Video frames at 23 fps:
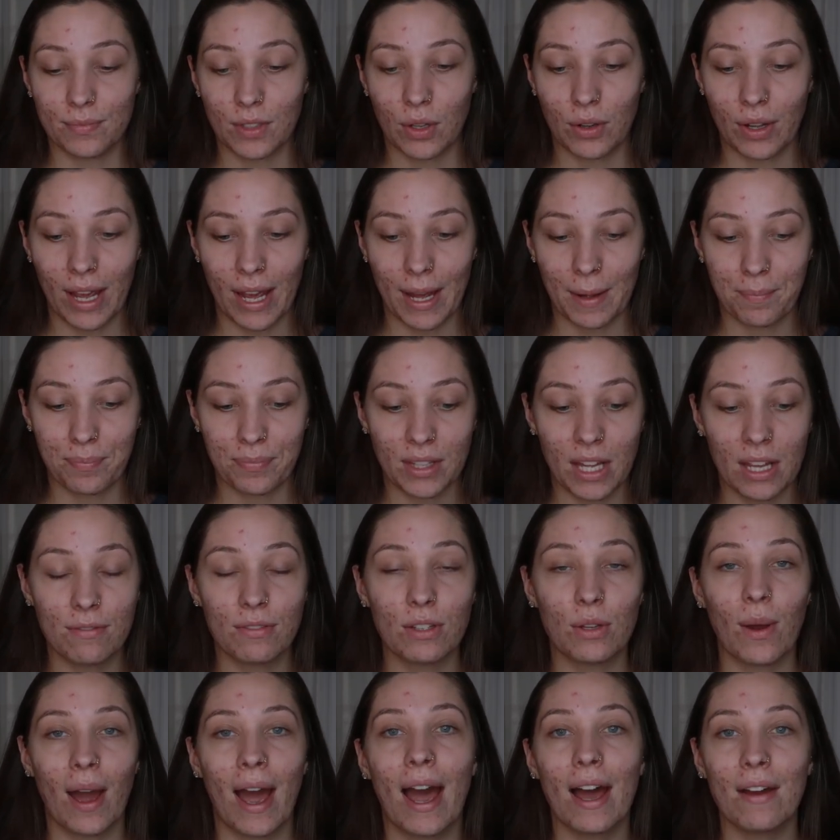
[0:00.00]
Okay, if
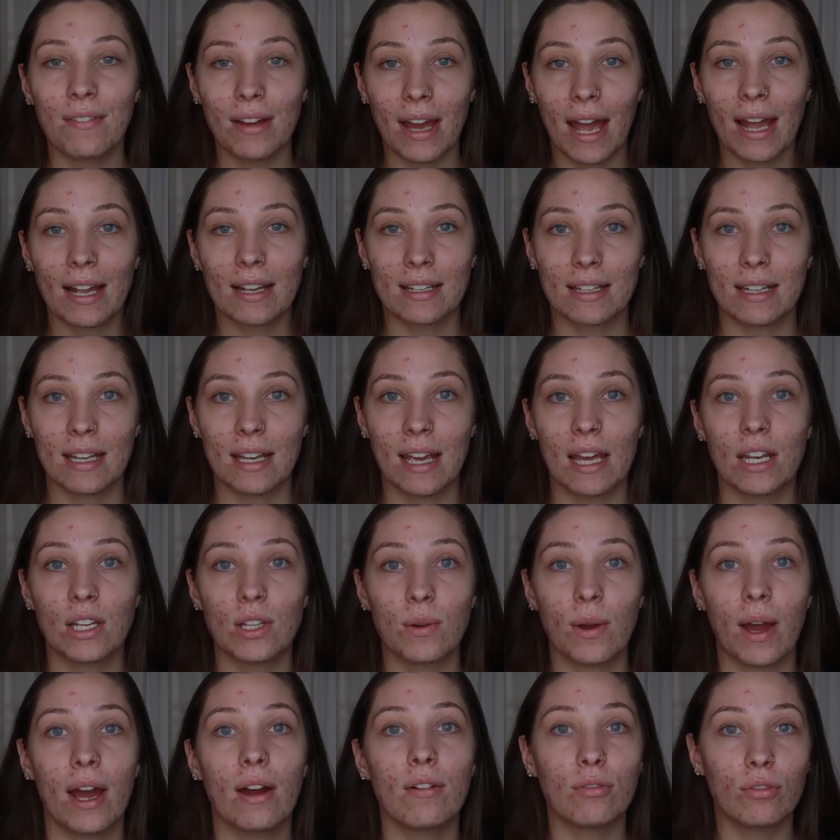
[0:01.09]
you have acne and
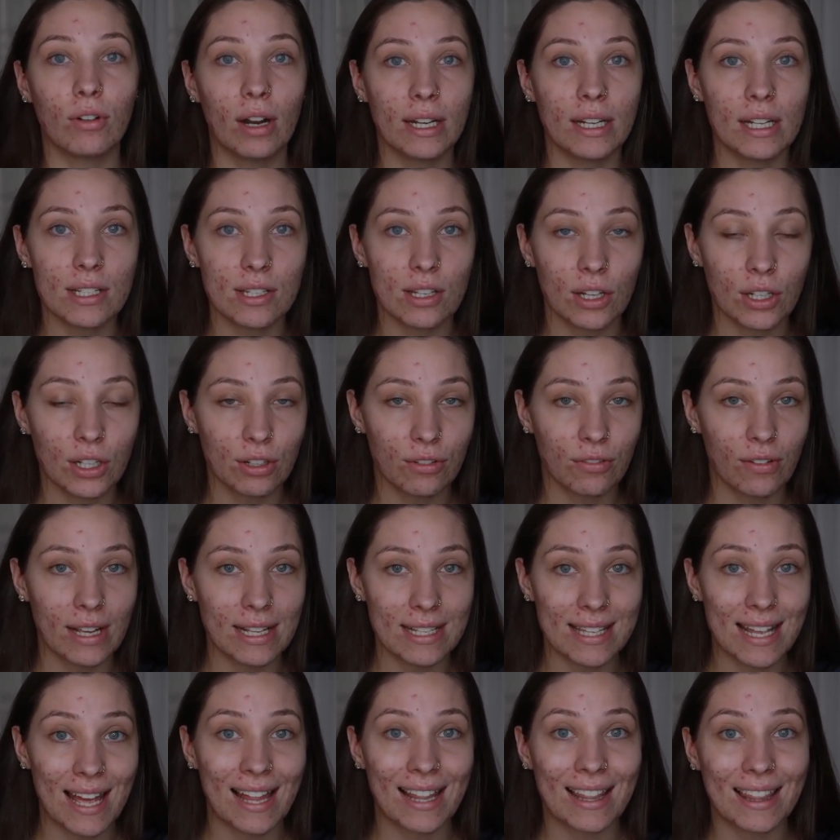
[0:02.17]
you have redness on your
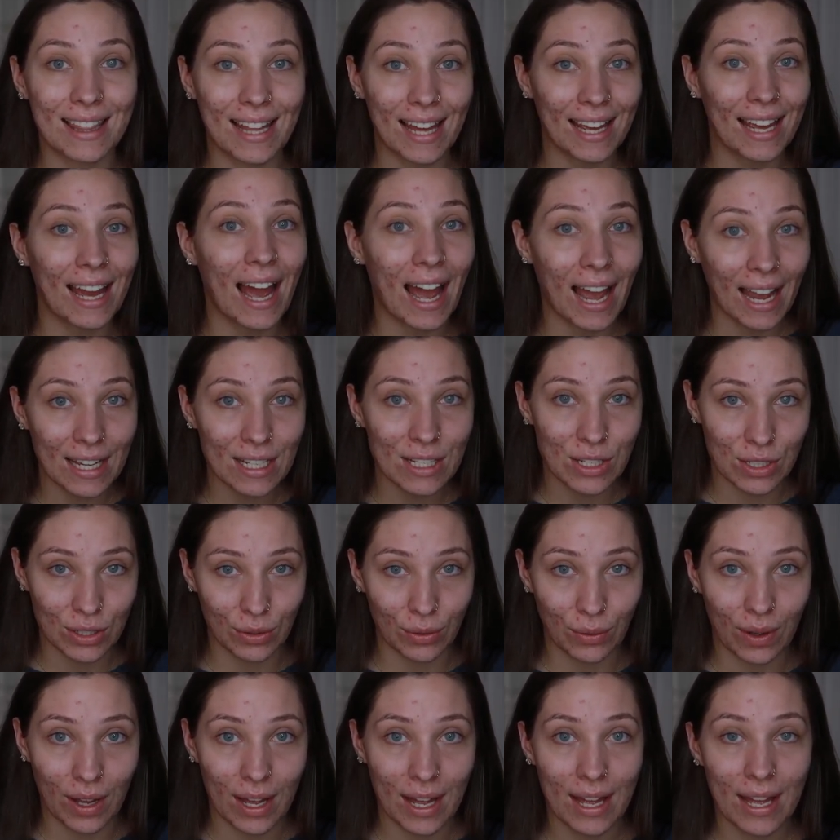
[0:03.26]
face like I
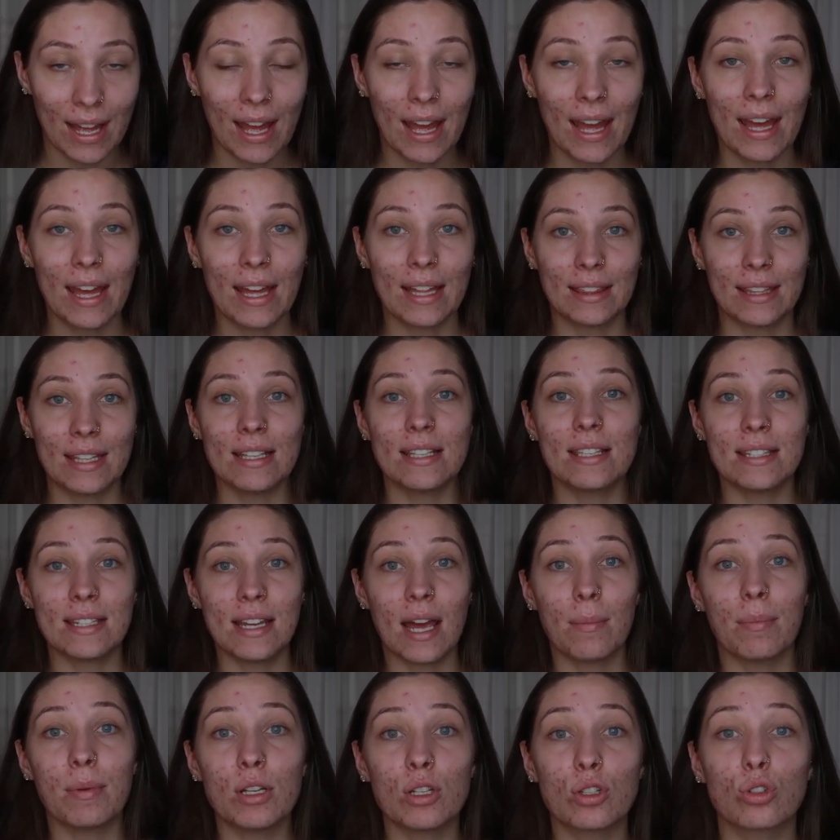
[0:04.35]
do, this
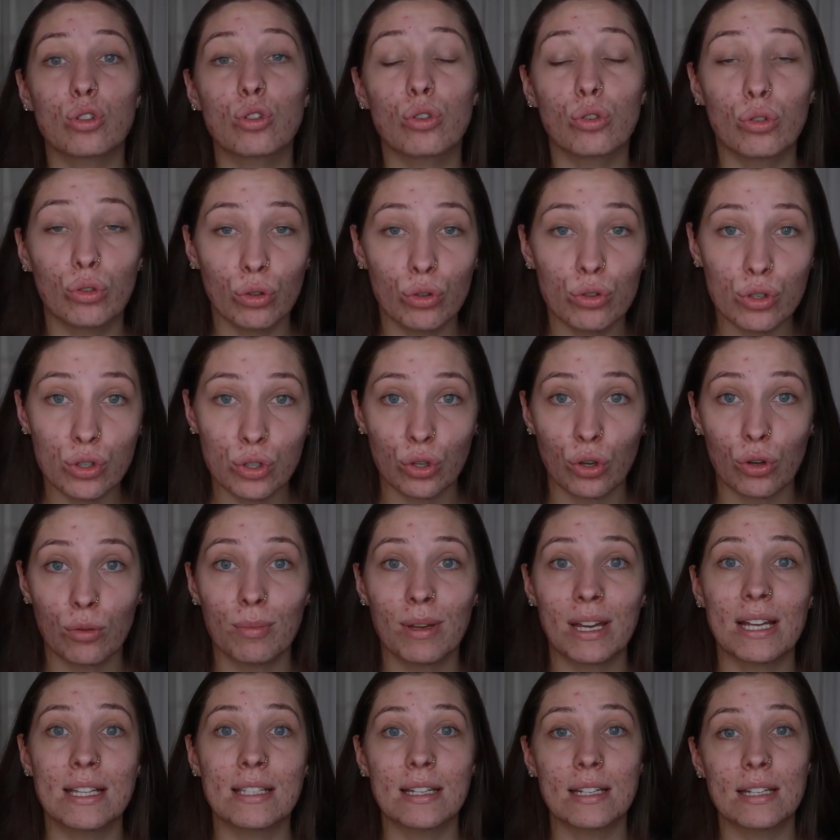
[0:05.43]
step is crucial
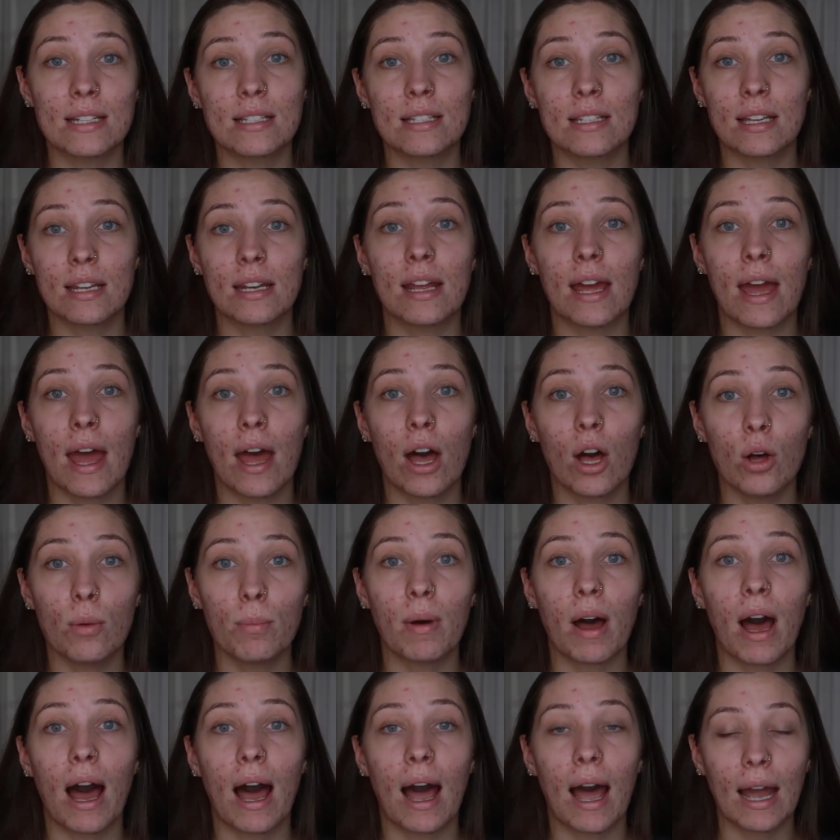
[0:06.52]
because it is going to
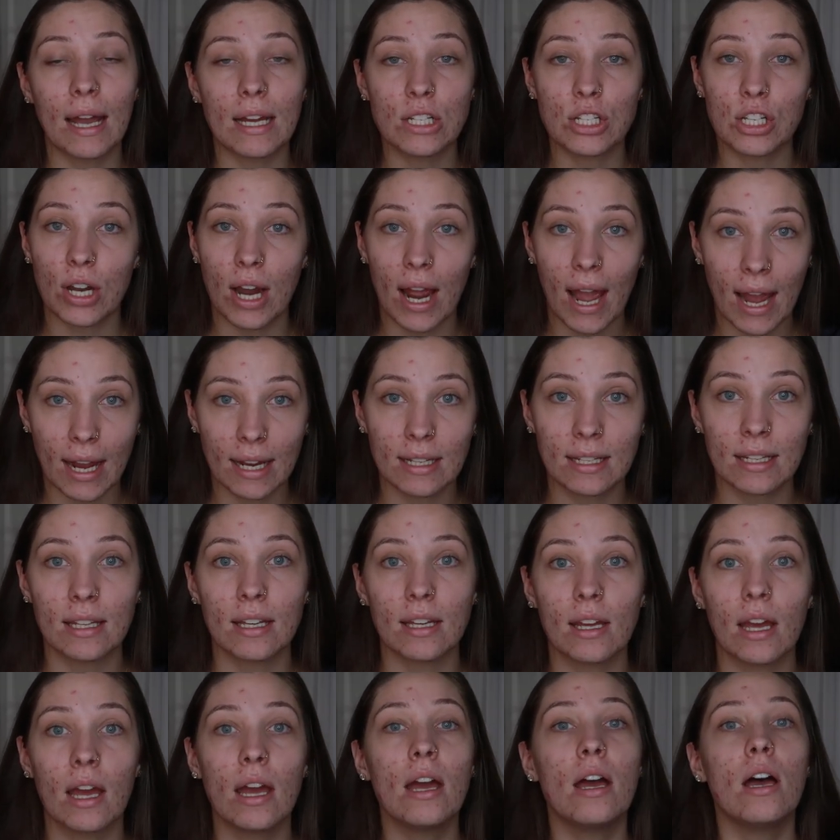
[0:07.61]
help hide your
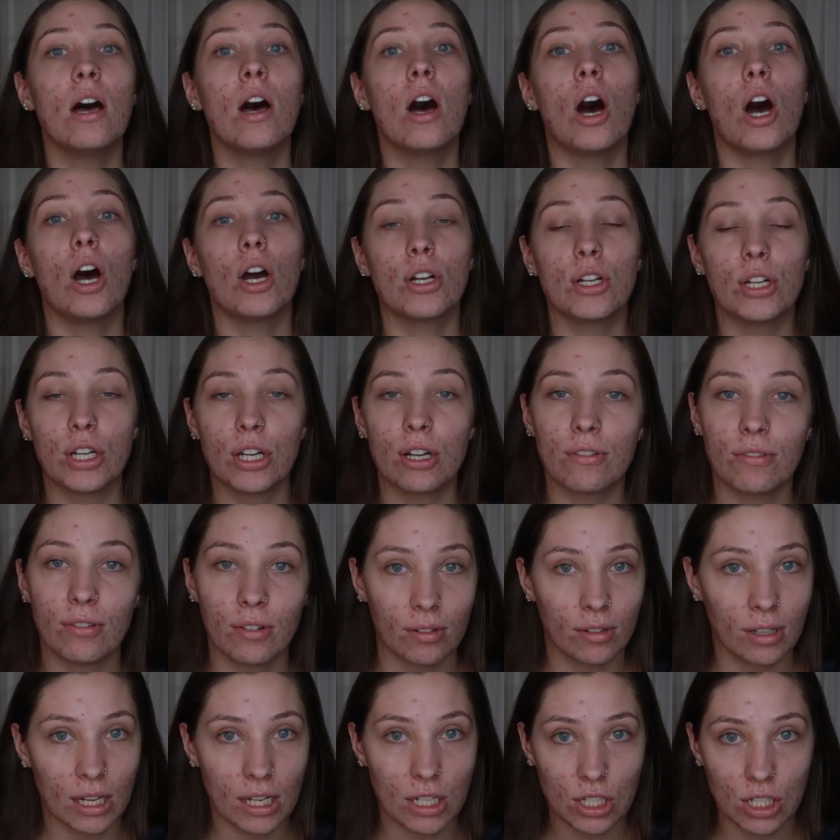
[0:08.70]
acne under your
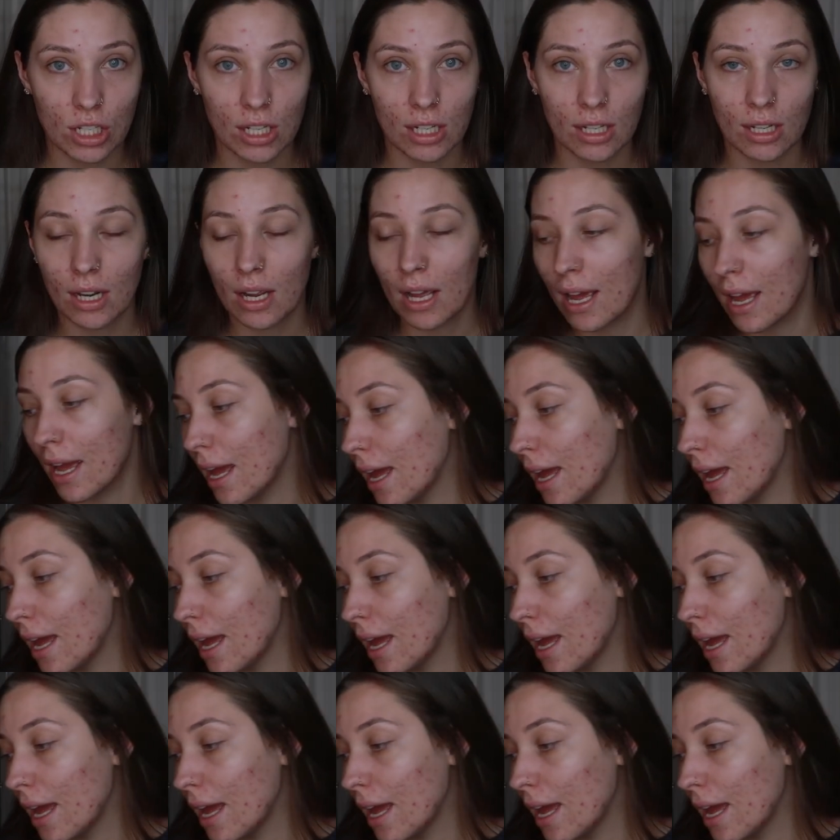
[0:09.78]
foundation.